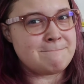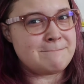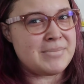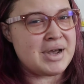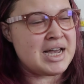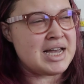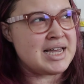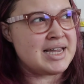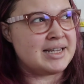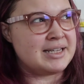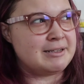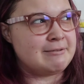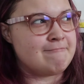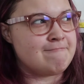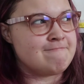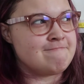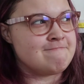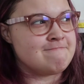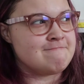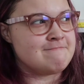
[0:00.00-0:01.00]
But
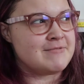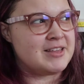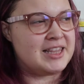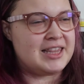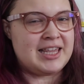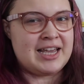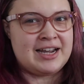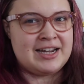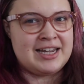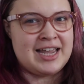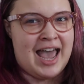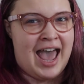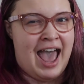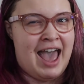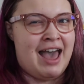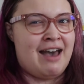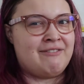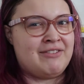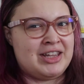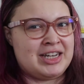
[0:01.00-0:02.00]
there you
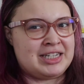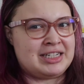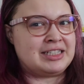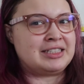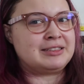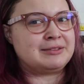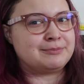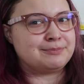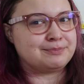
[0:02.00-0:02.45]
have it.